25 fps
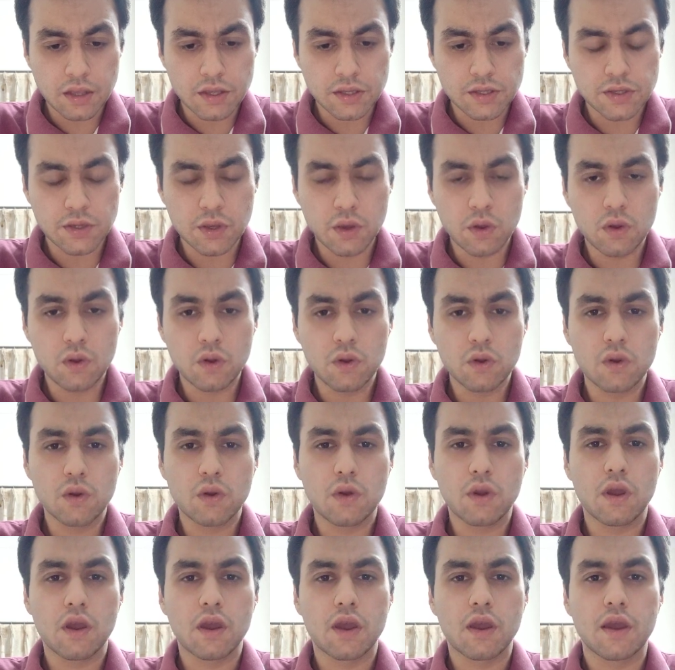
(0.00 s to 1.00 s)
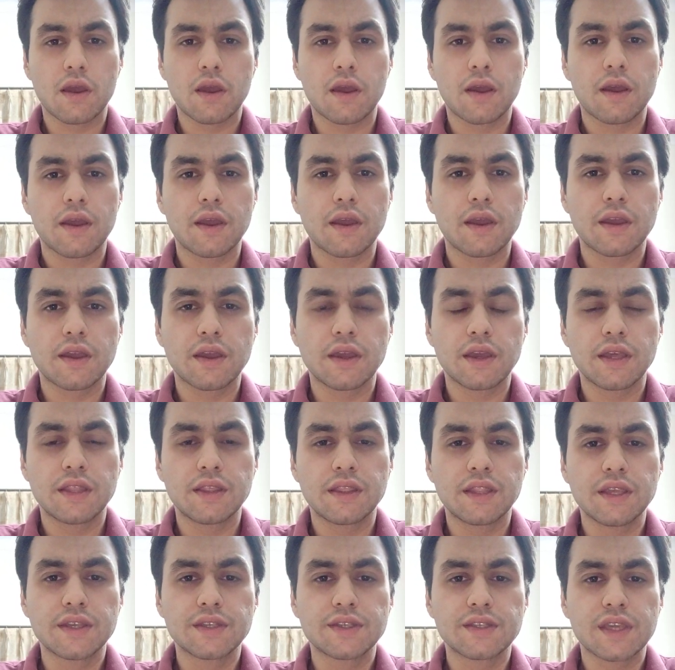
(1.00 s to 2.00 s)
So,
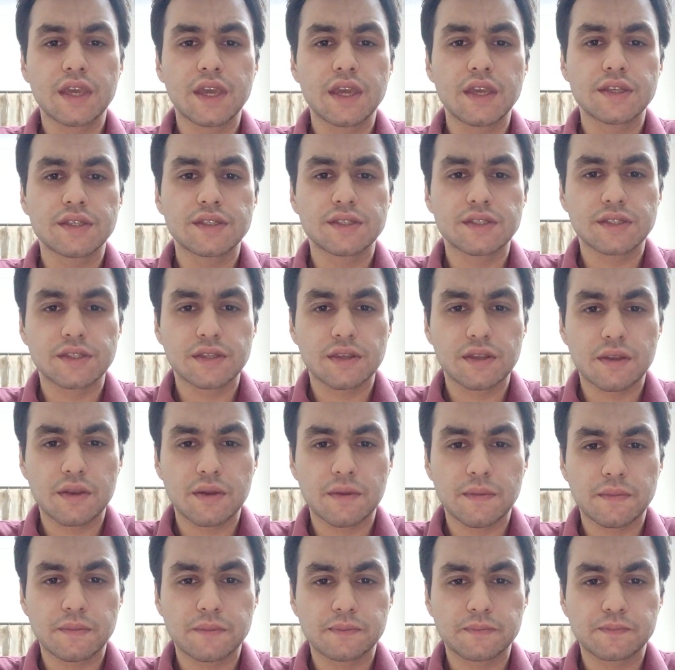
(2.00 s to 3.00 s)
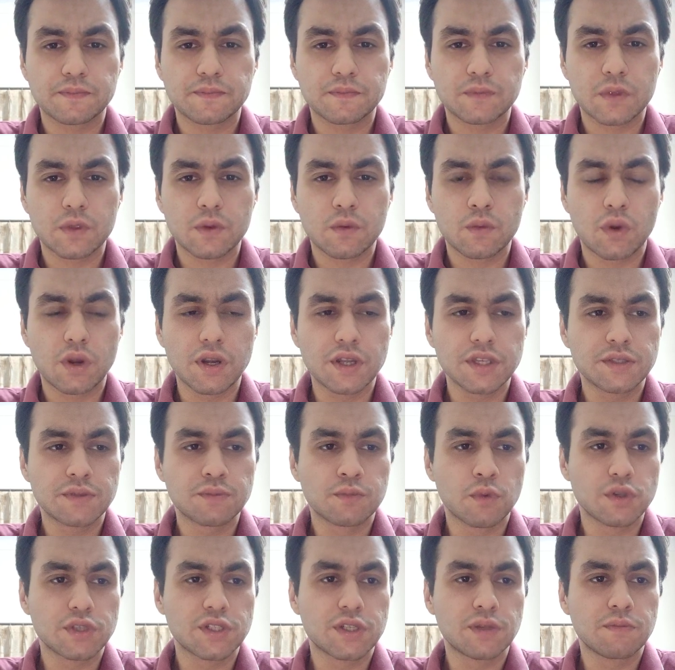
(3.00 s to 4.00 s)
in this case, what is
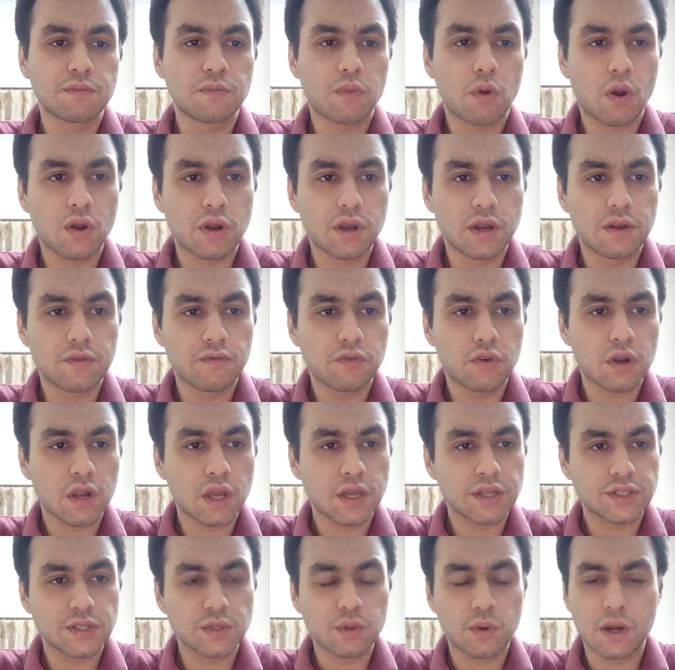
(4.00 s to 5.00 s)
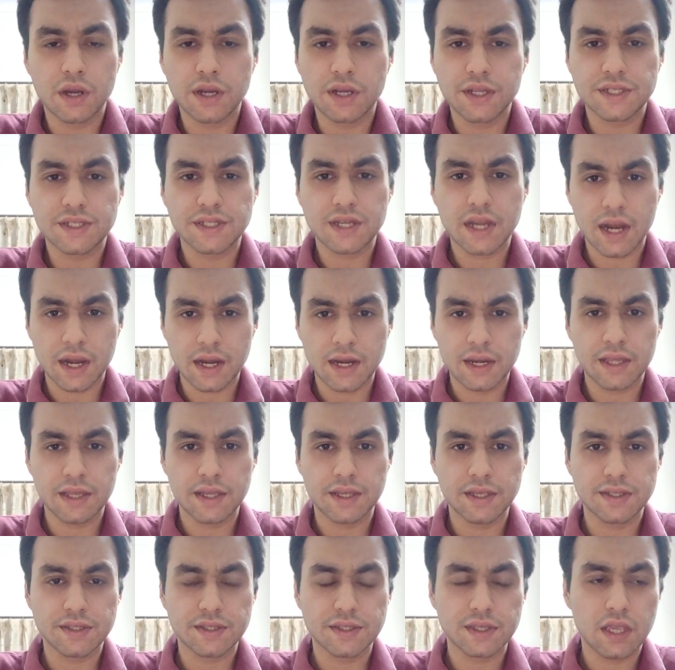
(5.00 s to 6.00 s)
most important for us to understand
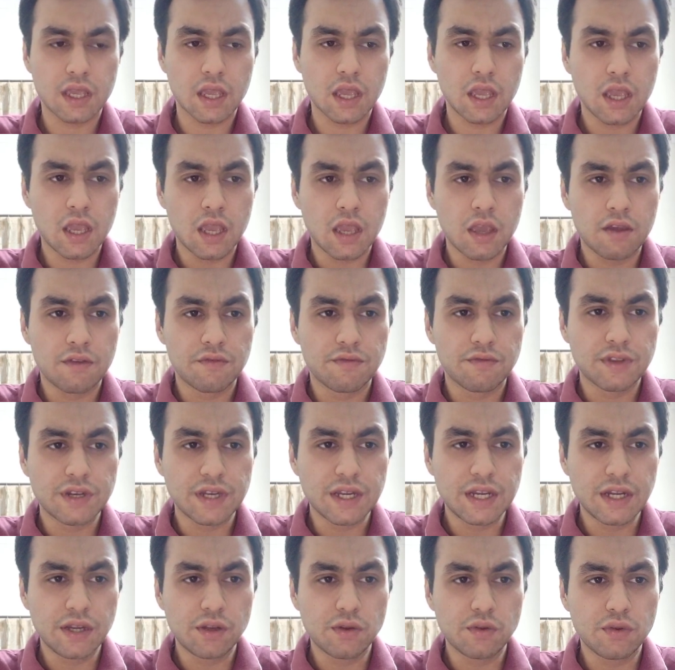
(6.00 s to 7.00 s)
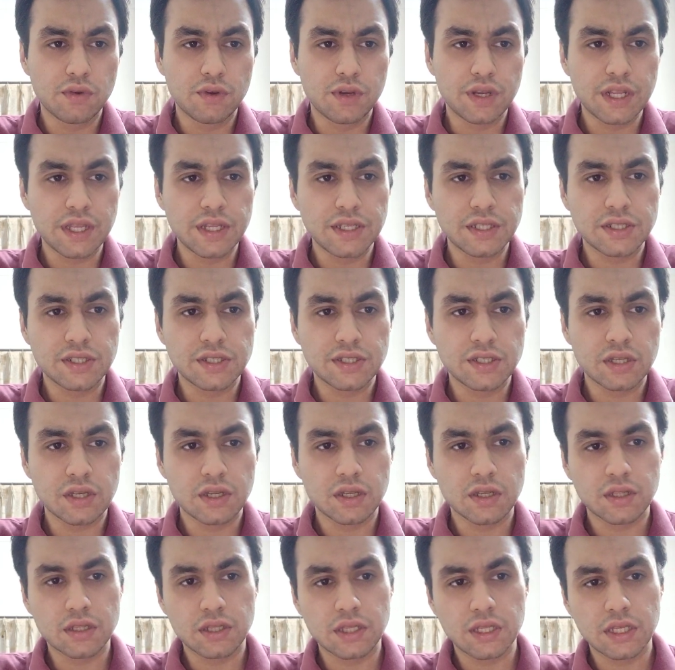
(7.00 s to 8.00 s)
is we need to reach
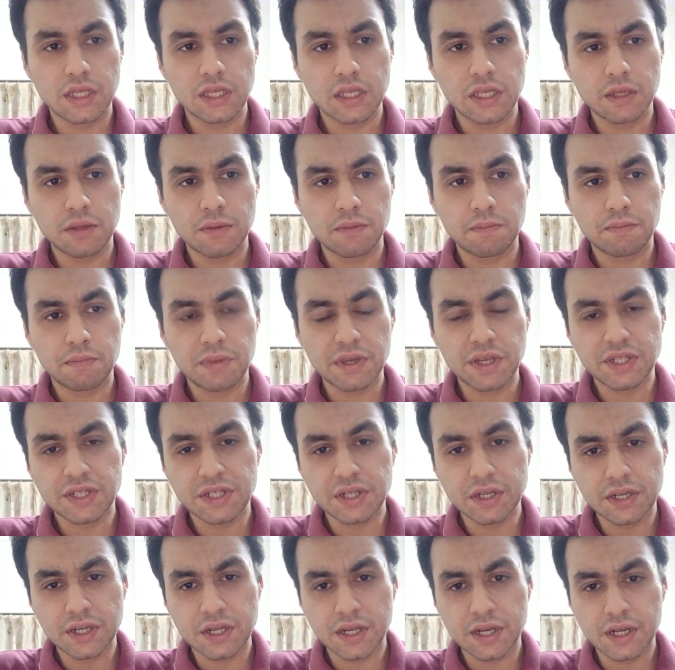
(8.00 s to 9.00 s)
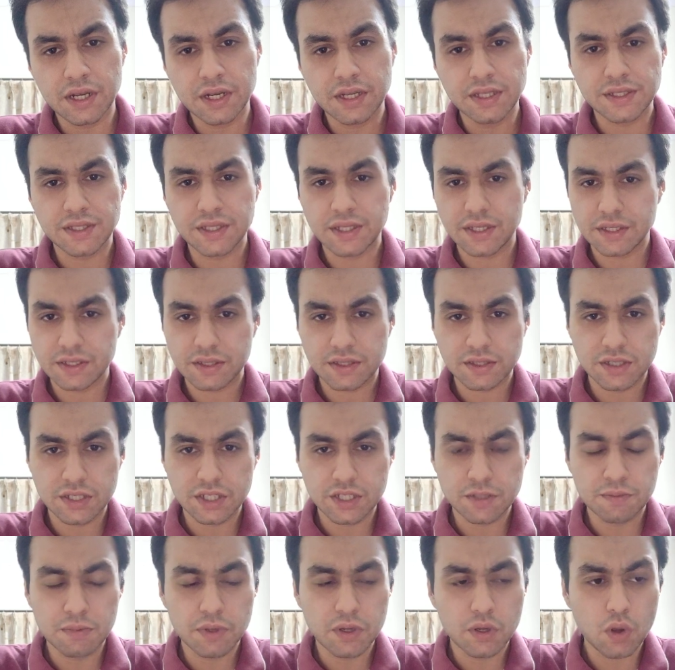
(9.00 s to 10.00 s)
the patient in disease.
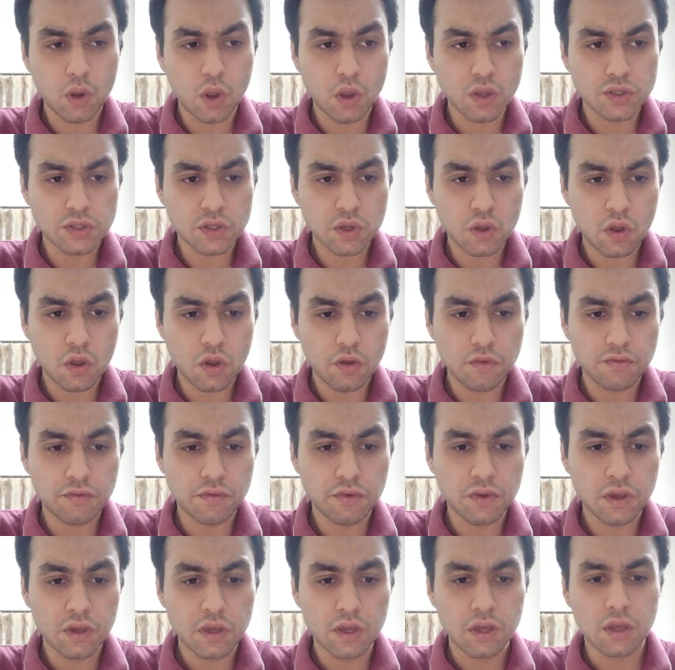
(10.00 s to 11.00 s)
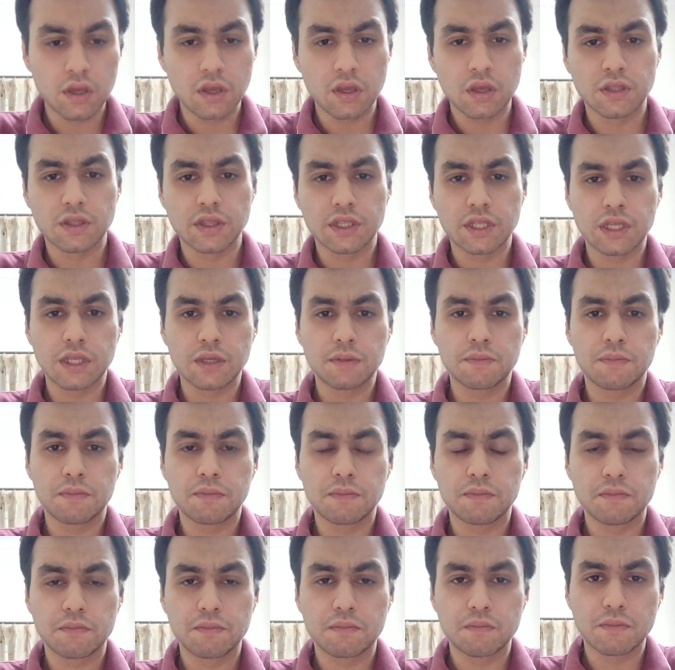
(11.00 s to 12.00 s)
Just because of the
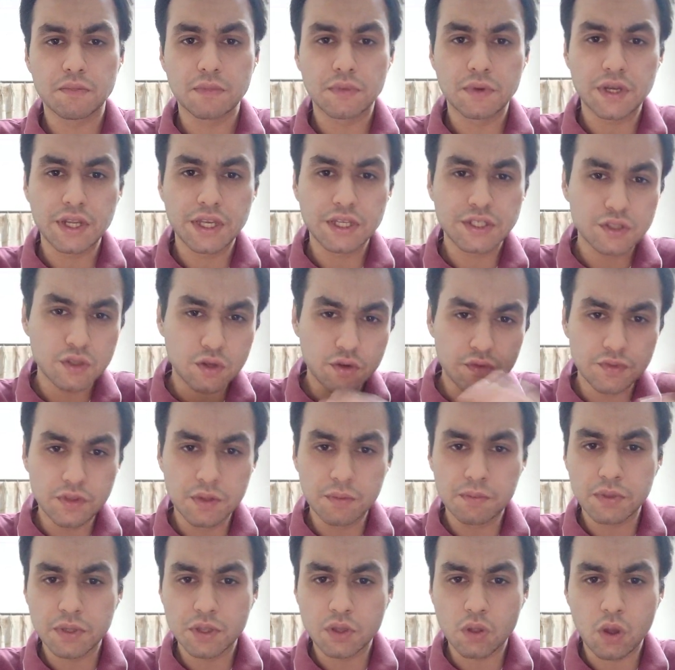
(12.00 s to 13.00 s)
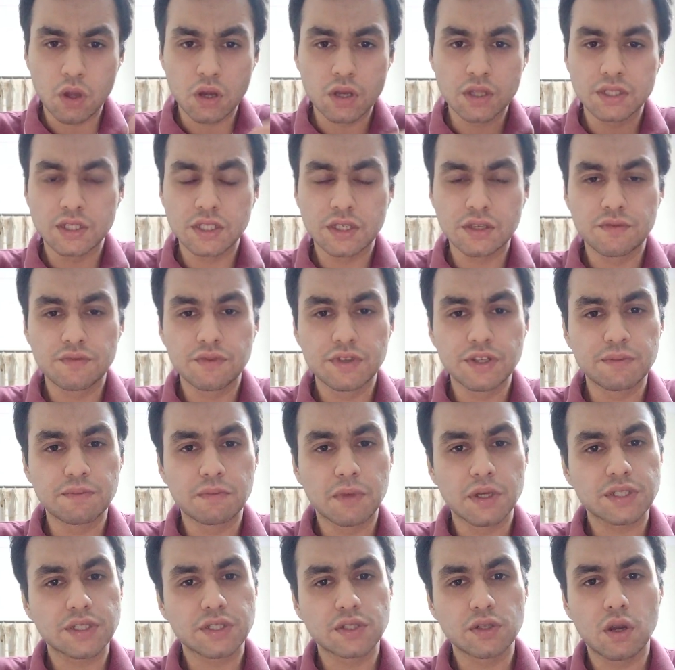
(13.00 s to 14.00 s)
nature of the pathology, we
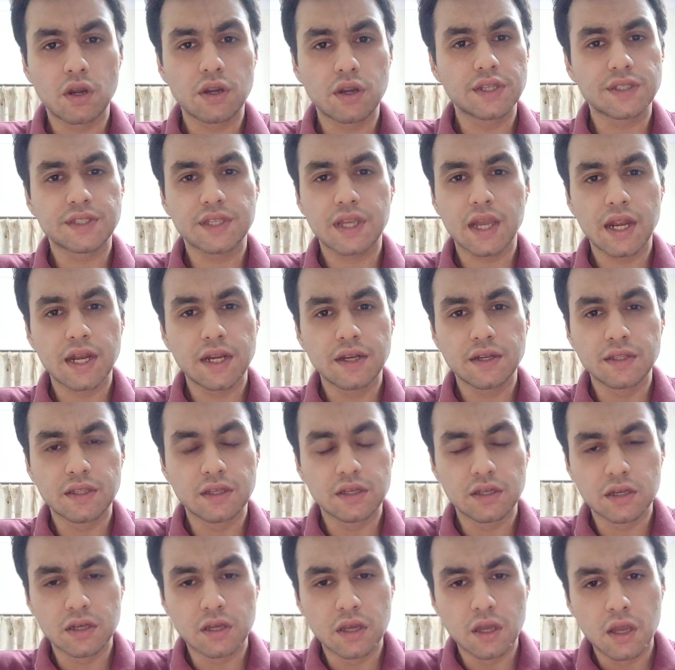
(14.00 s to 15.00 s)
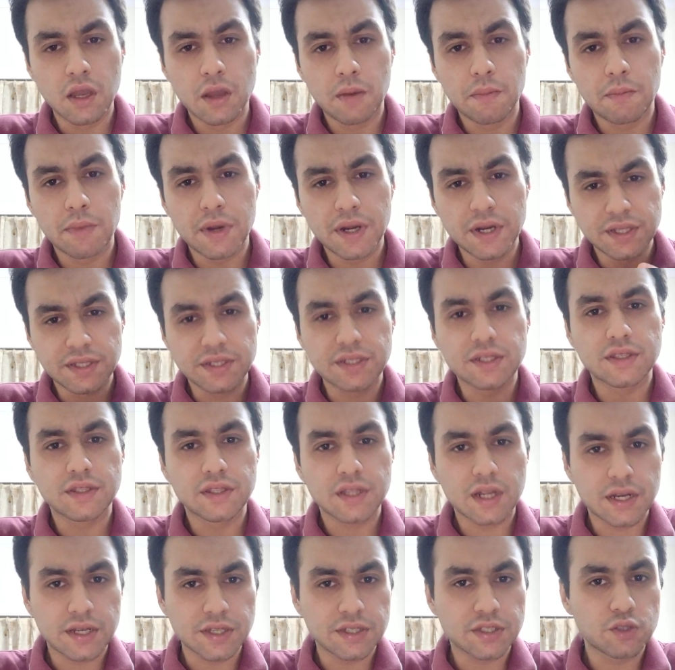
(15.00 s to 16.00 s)
must decide the medicine
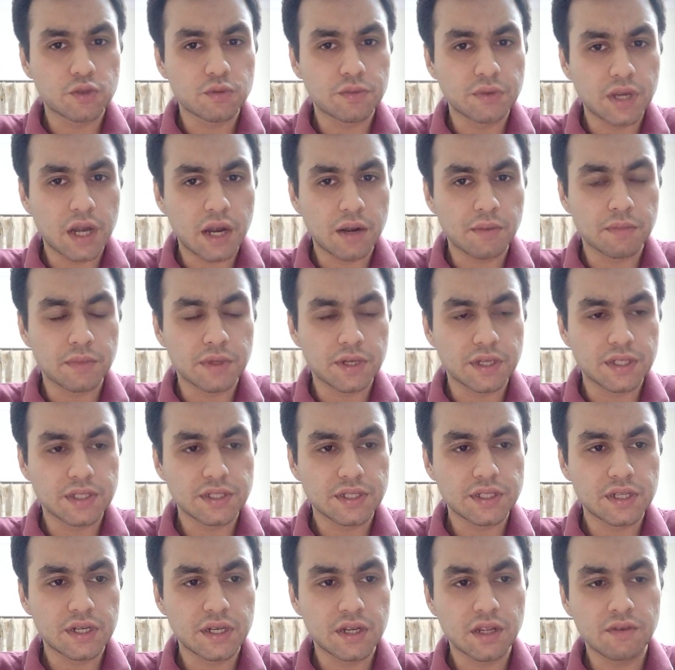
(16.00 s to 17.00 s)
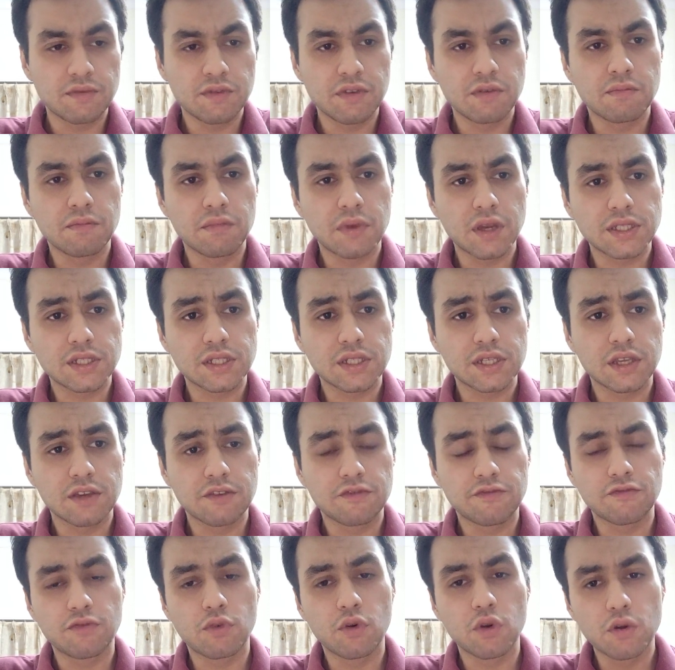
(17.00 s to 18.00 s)
that is to be administered, and we must
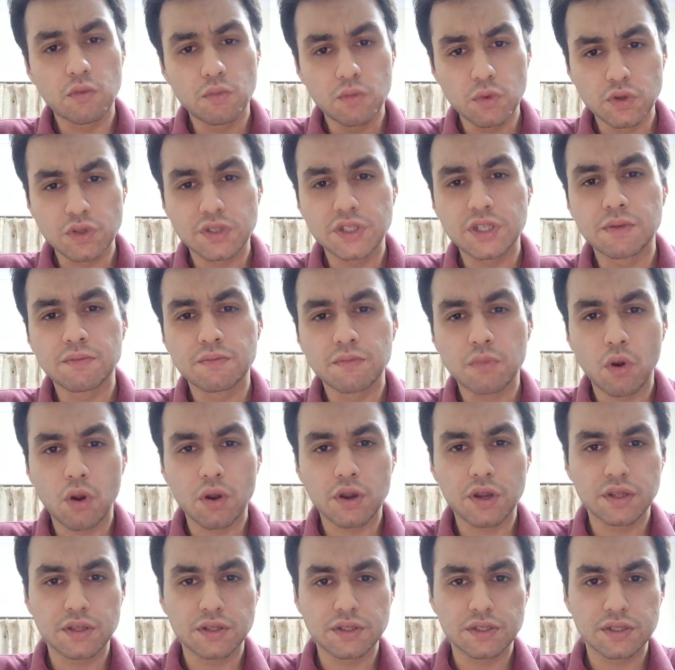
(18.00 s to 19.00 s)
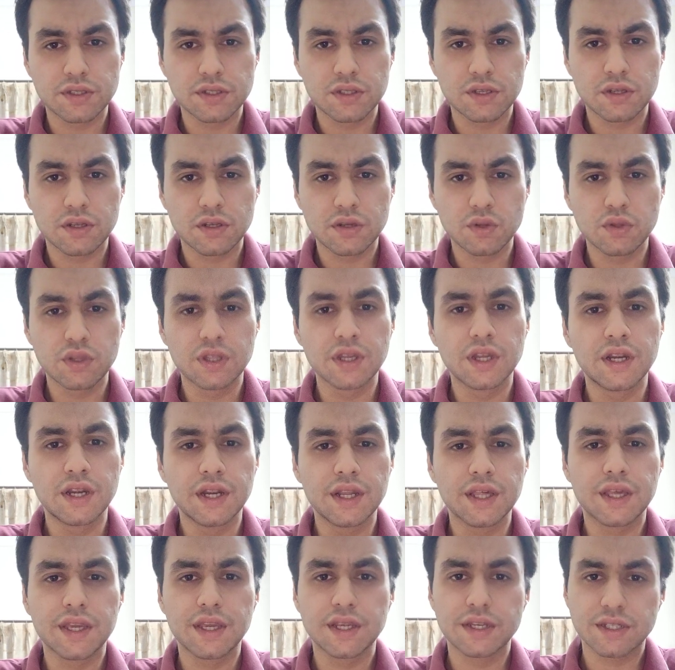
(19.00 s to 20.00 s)
give foremost importance to the
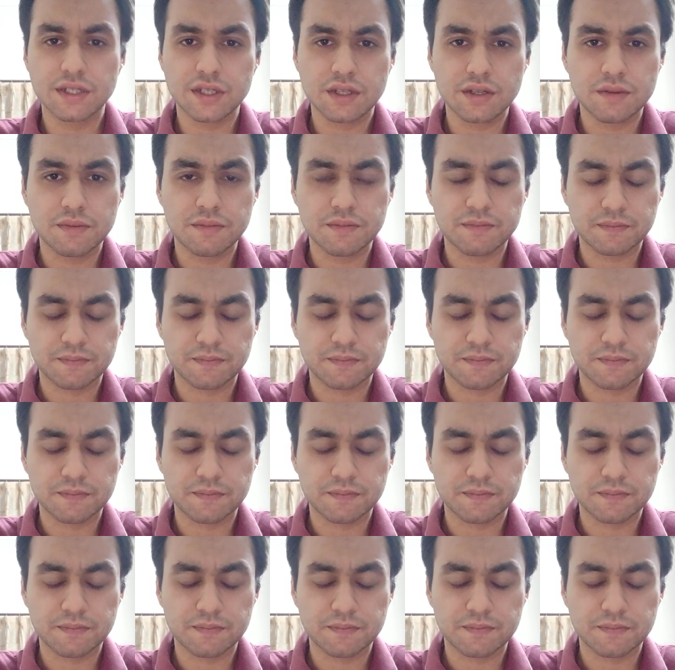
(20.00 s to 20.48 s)
indication.